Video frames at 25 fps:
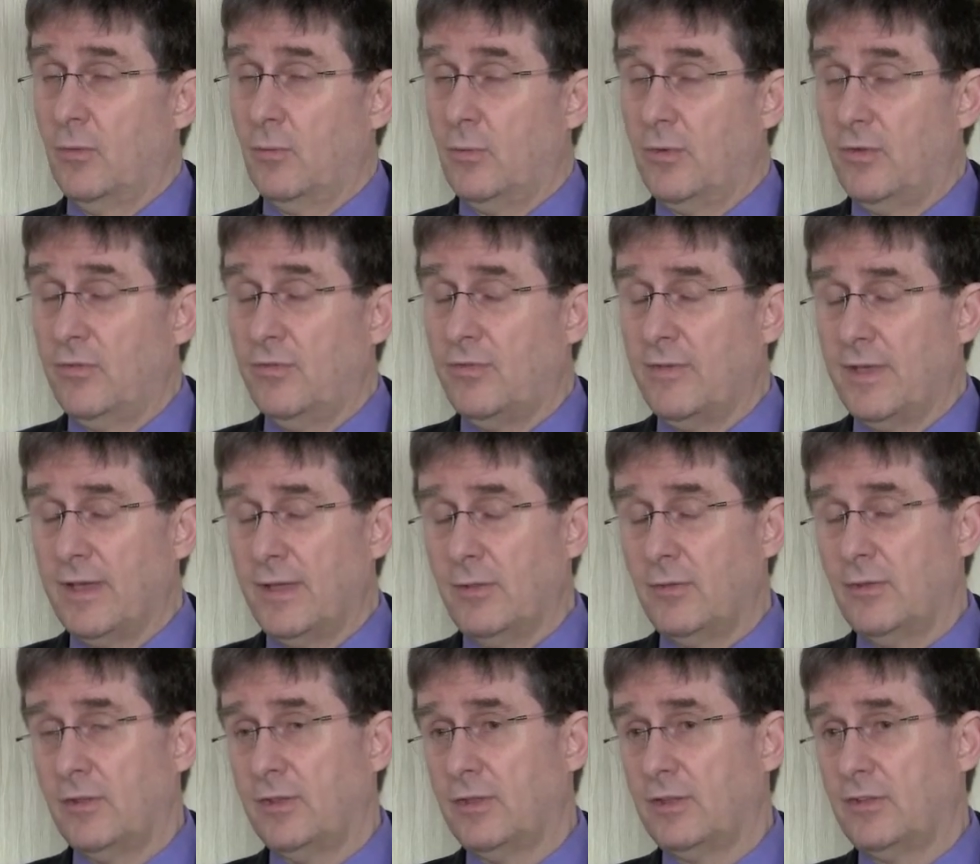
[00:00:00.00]
we
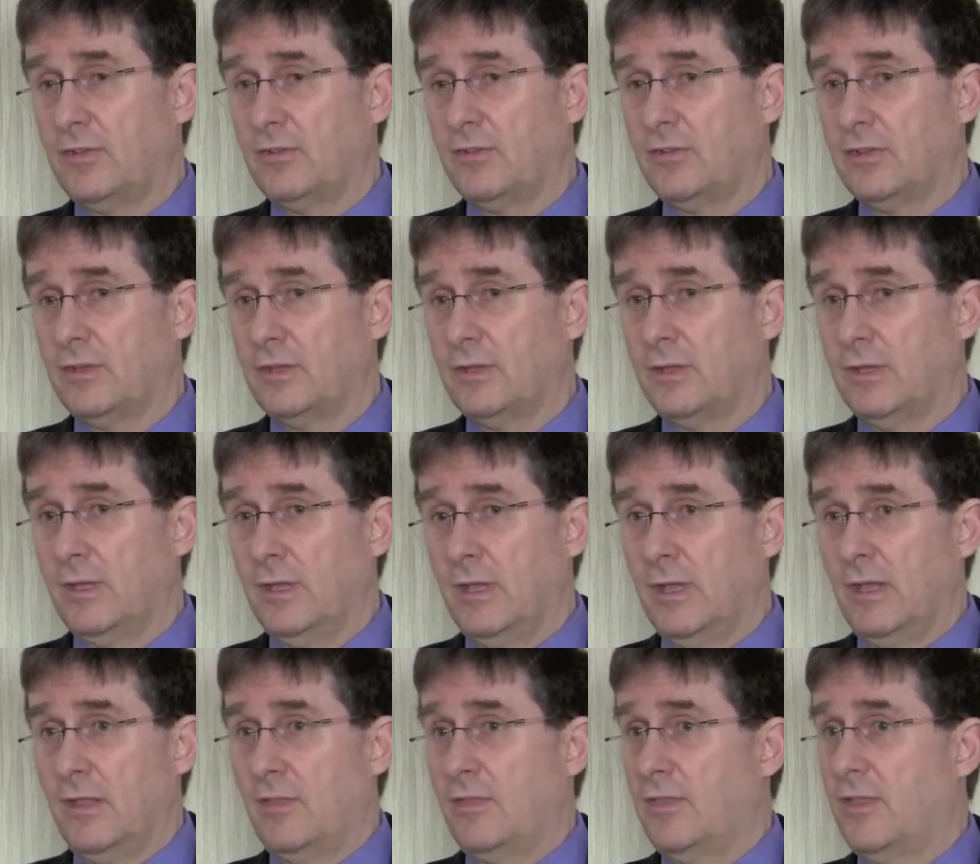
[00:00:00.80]
found that
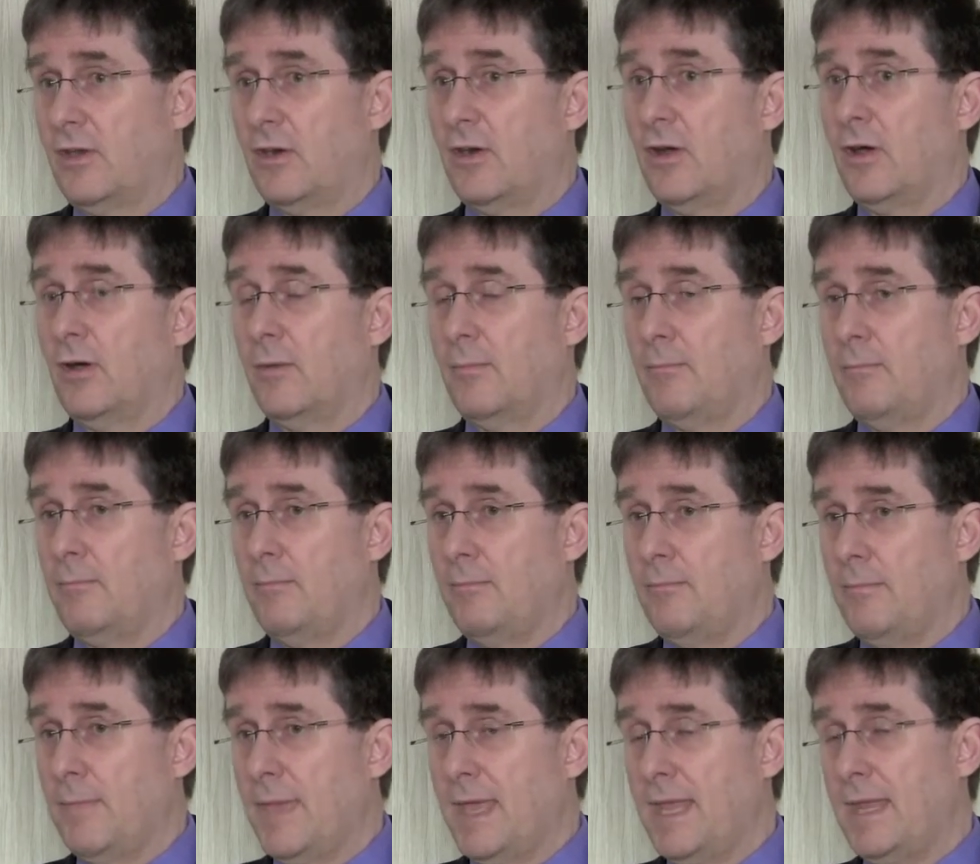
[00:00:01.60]
there are
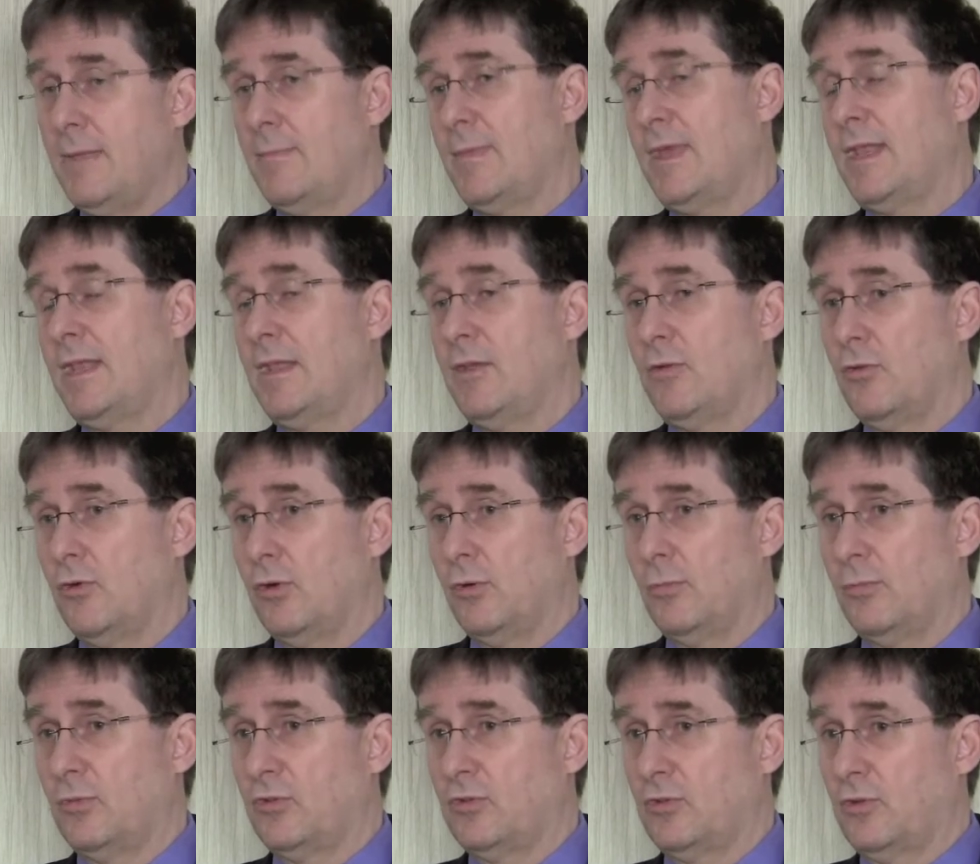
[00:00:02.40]
many, many
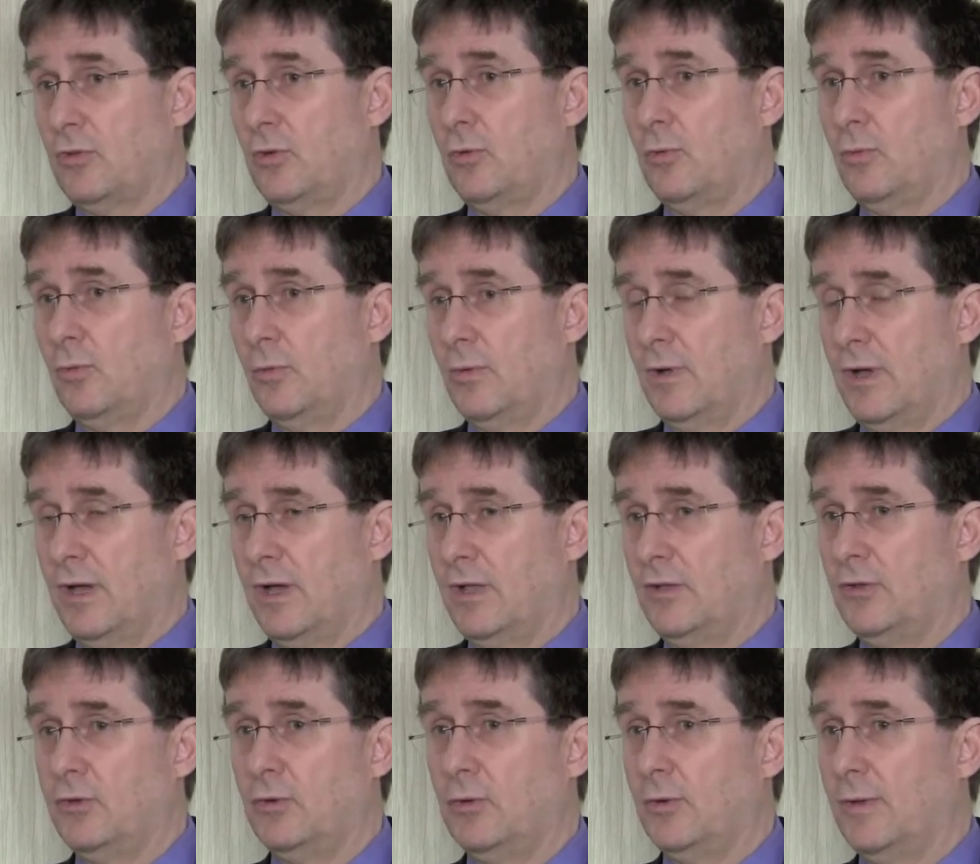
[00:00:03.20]
groups who
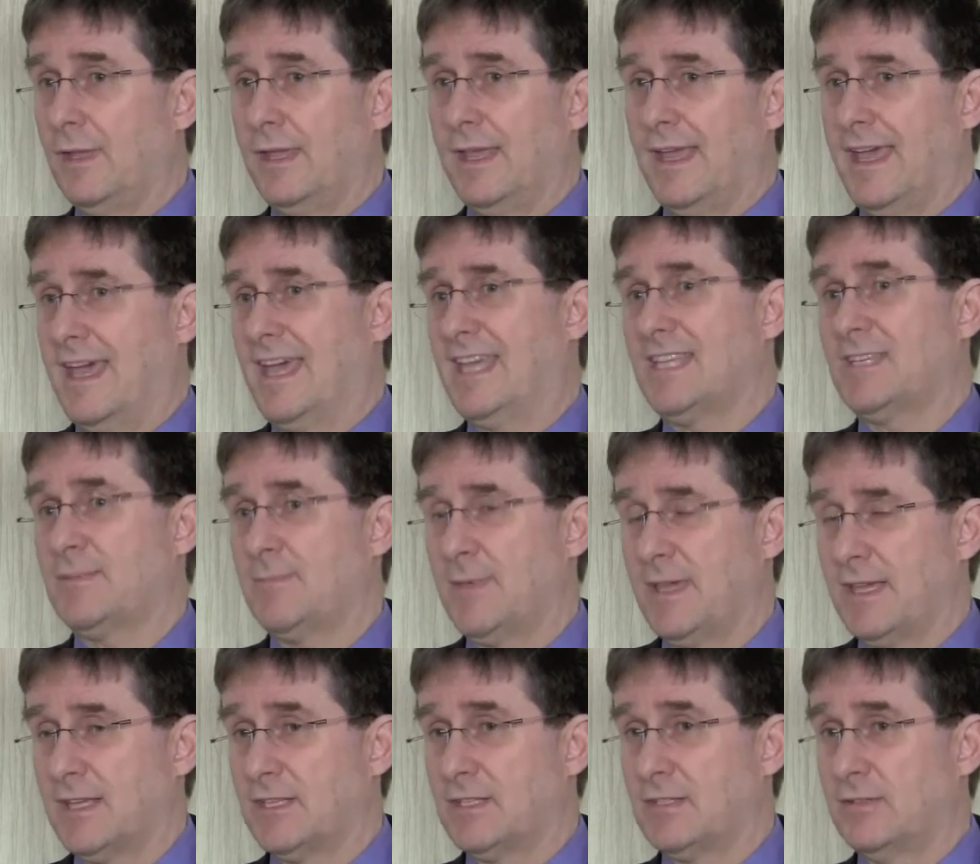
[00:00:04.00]
are doing
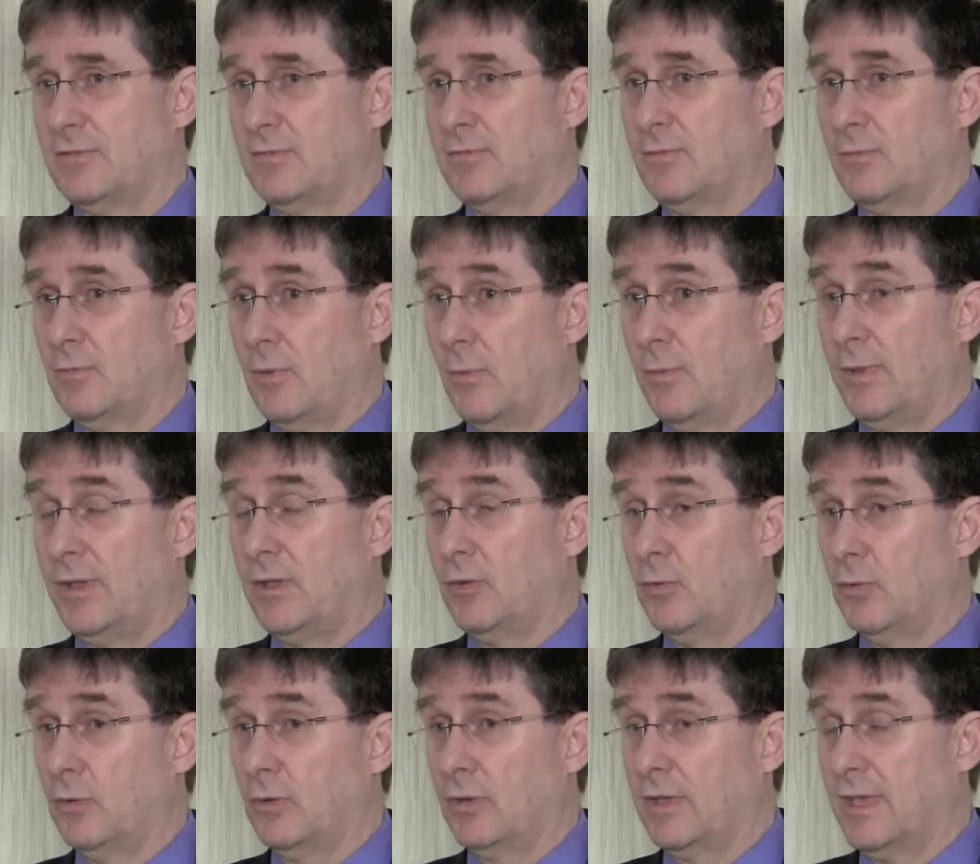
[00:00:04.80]
aspects of what we
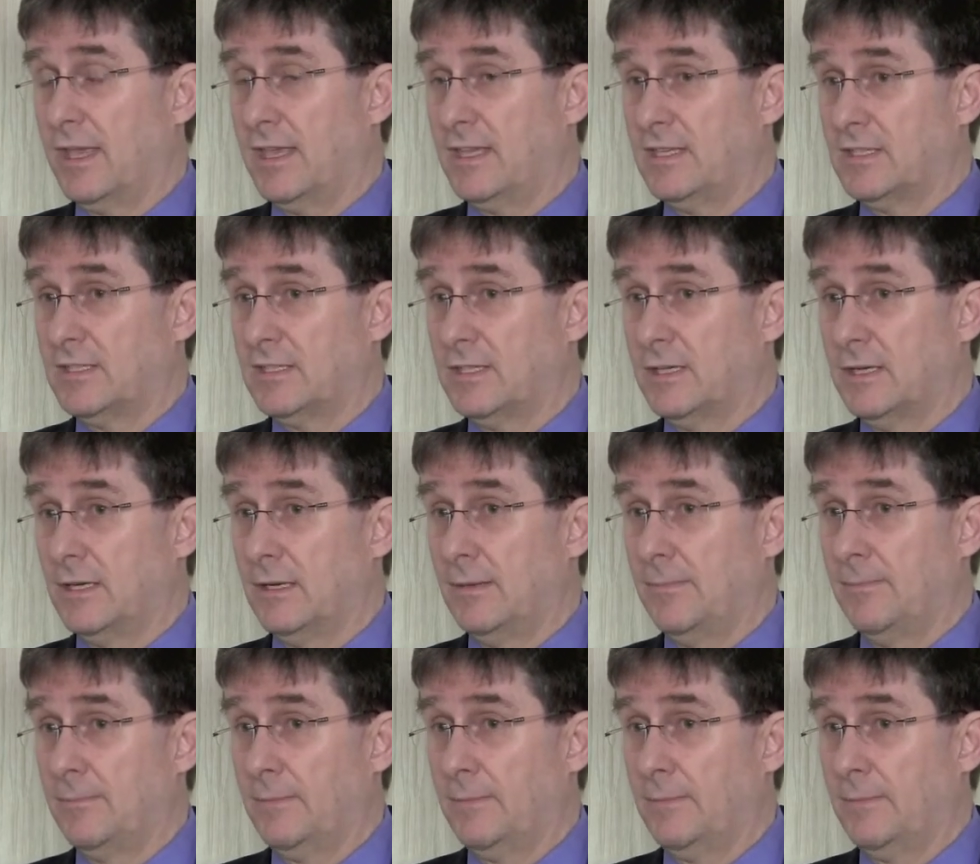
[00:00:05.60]
call Kstar,